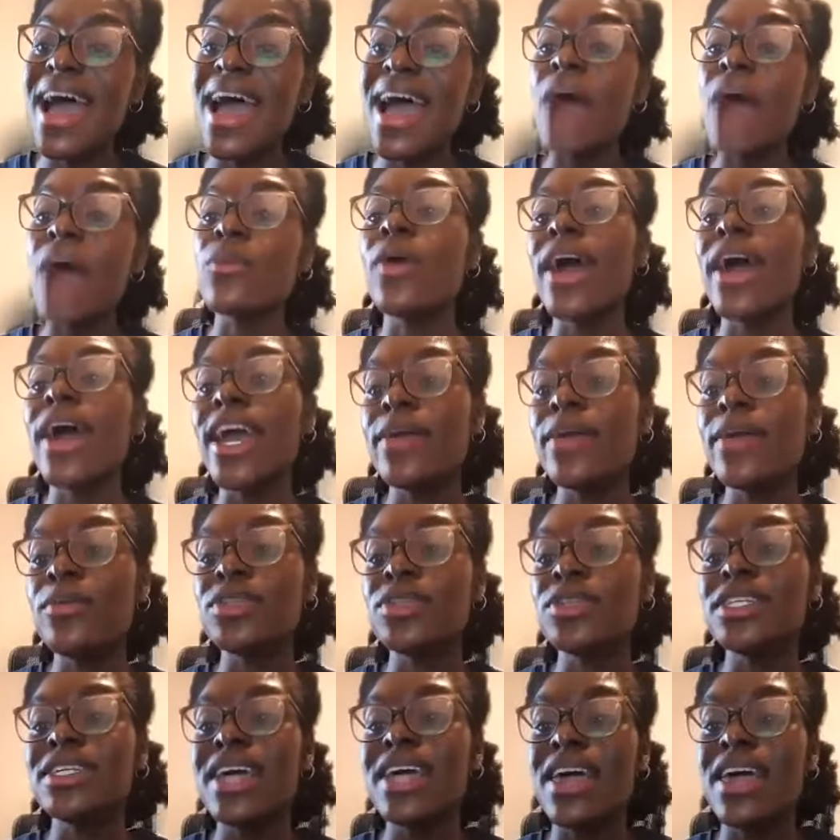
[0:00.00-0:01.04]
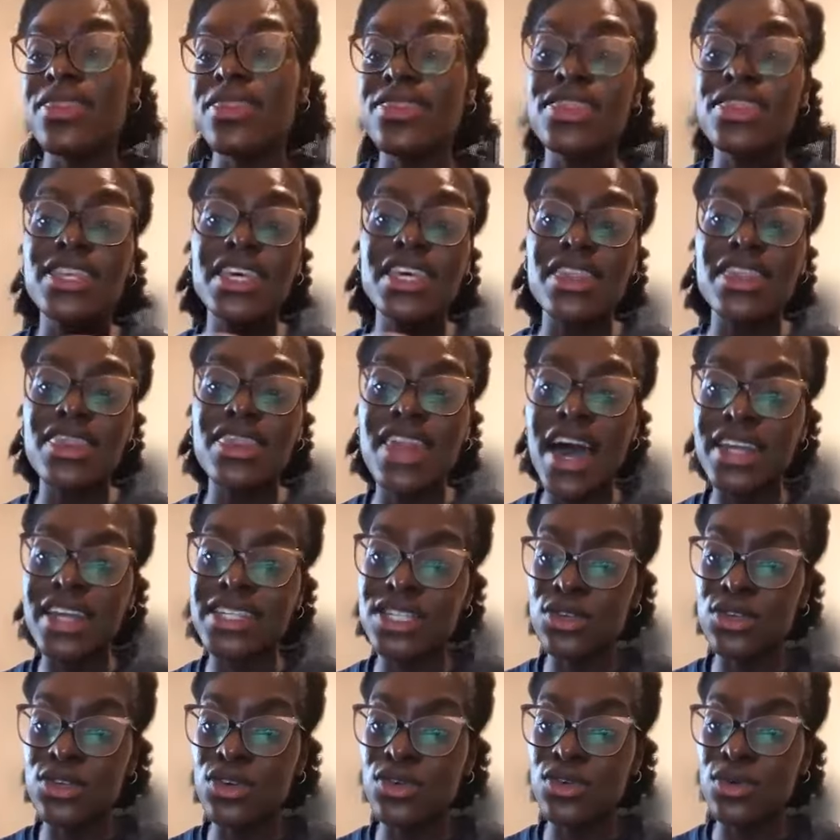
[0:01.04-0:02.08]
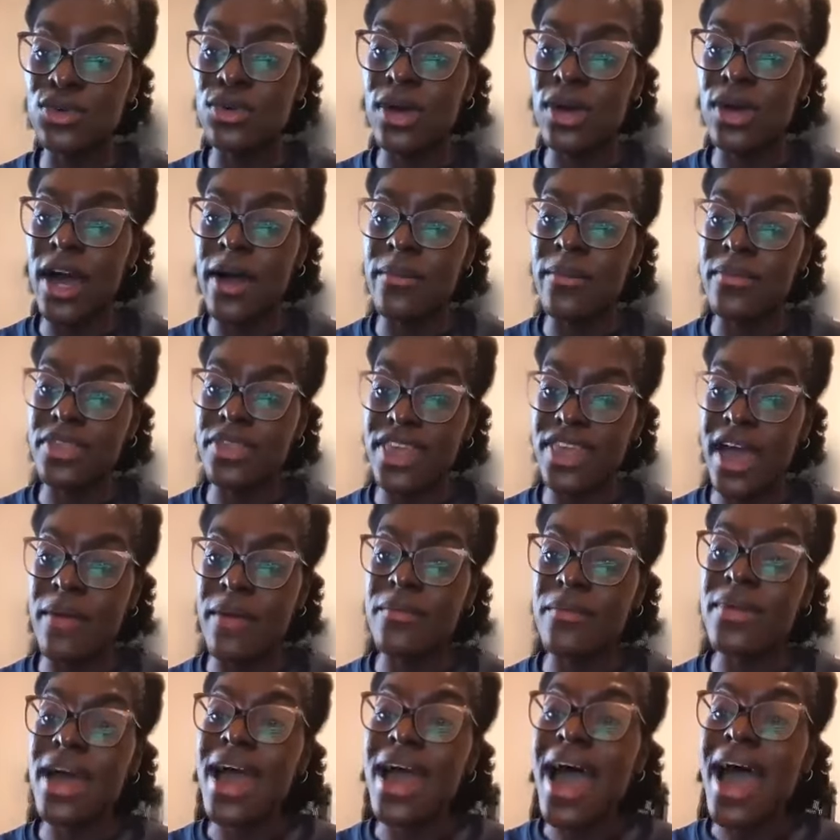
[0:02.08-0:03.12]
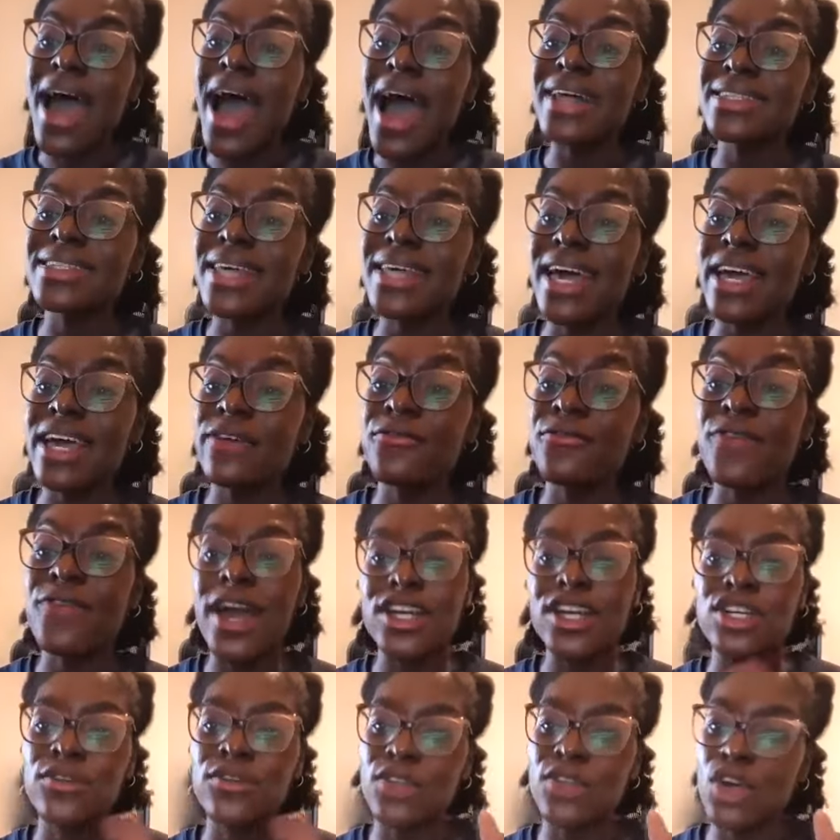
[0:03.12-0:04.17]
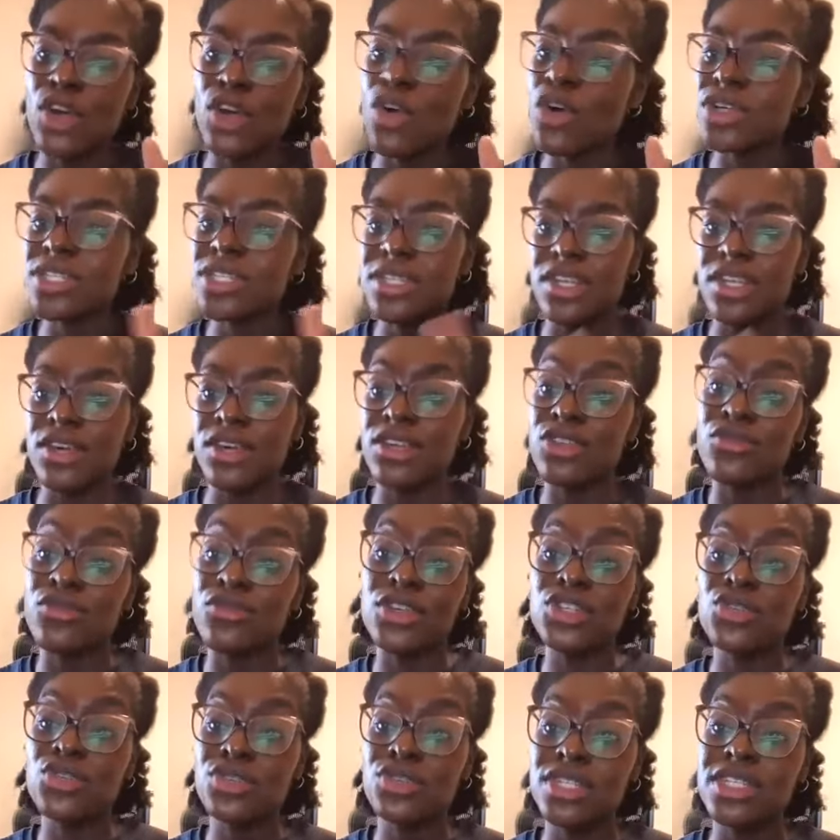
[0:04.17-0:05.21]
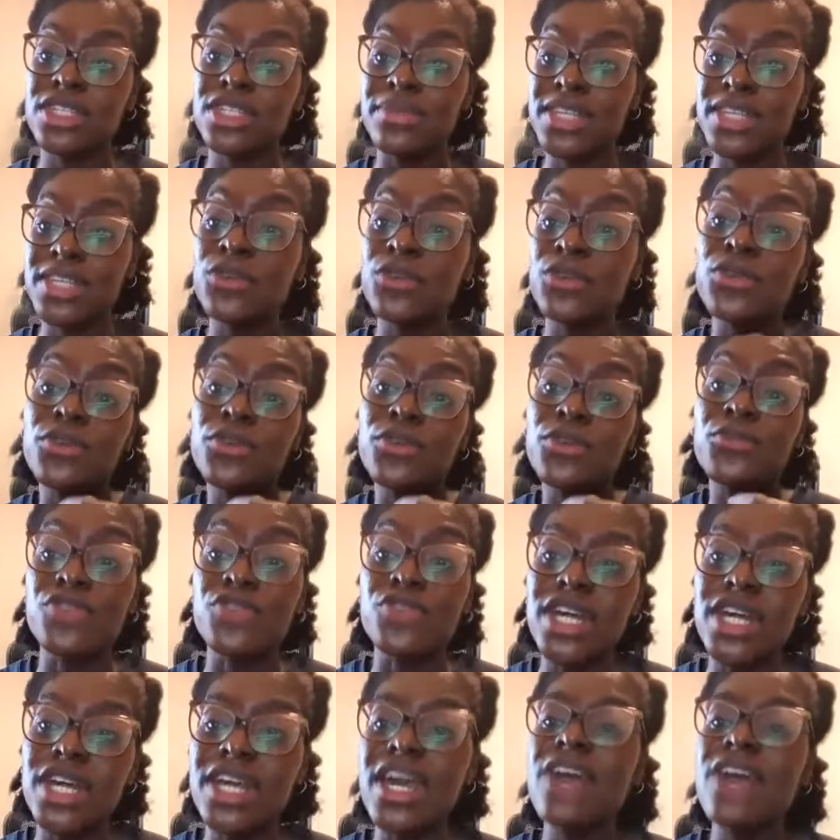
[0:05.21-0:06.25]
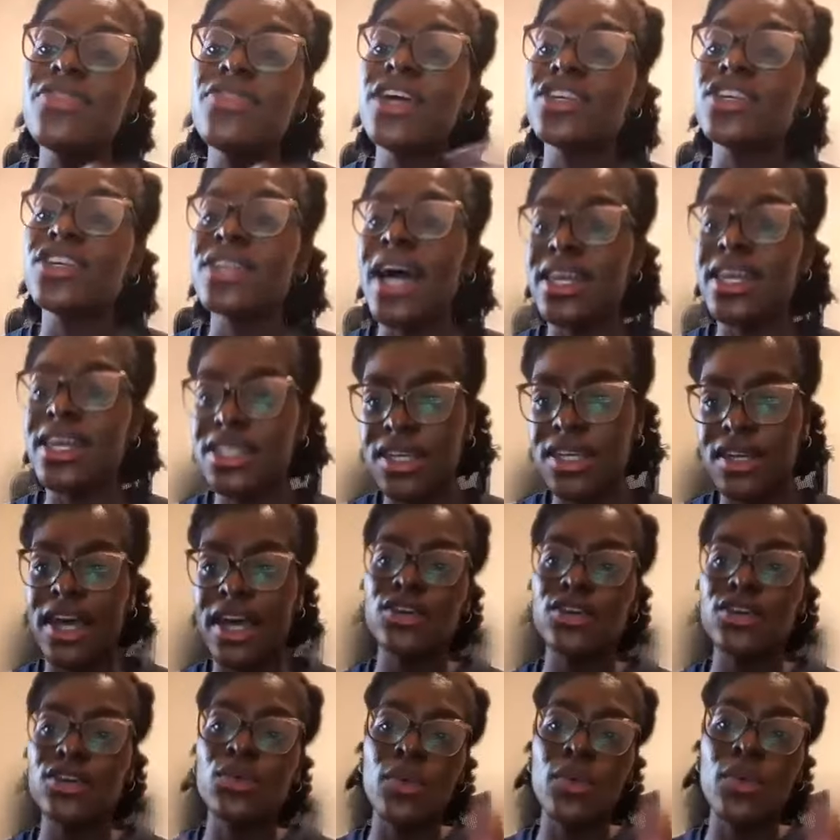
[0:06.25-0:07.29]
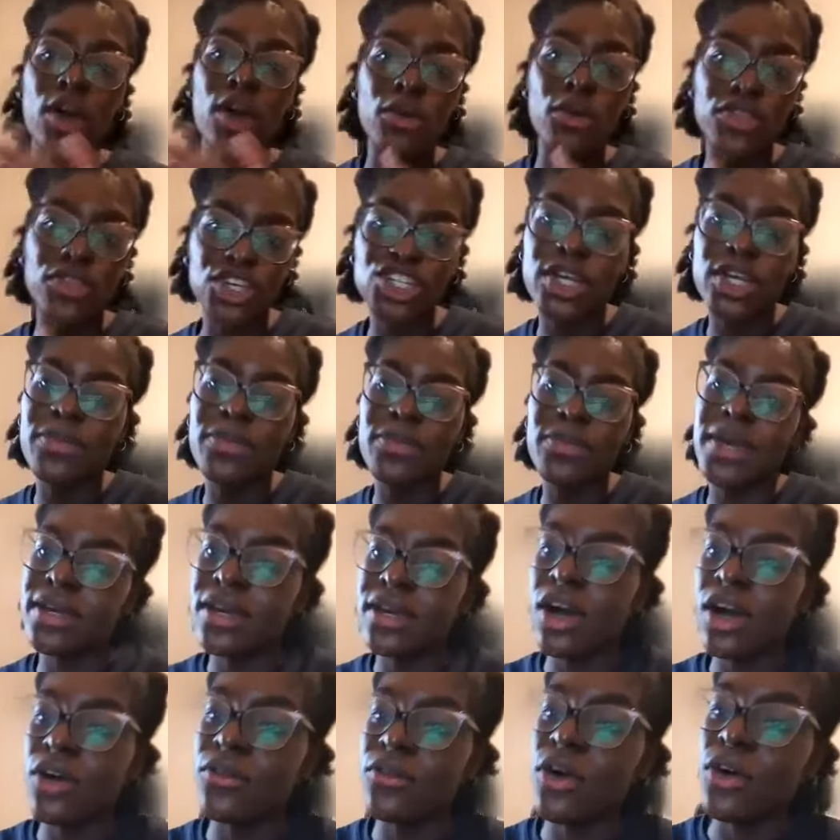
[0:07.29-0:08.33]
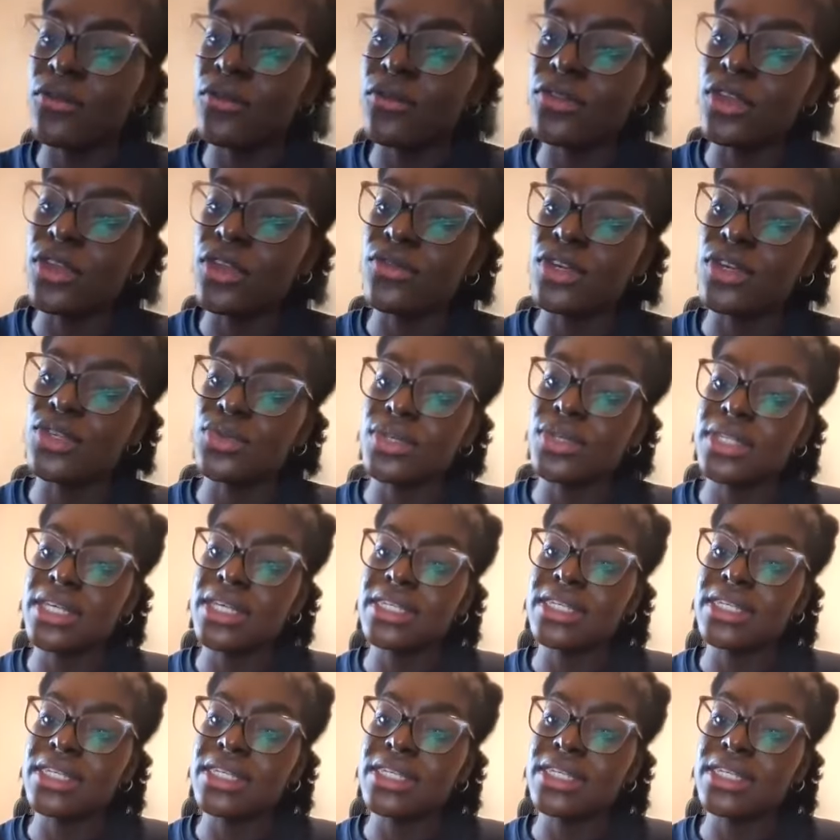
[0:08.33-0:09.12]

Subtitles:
And we were able to get that to them at a fraction of the cost. The resources themselves were free. They just had to like work on the shipping of the resources.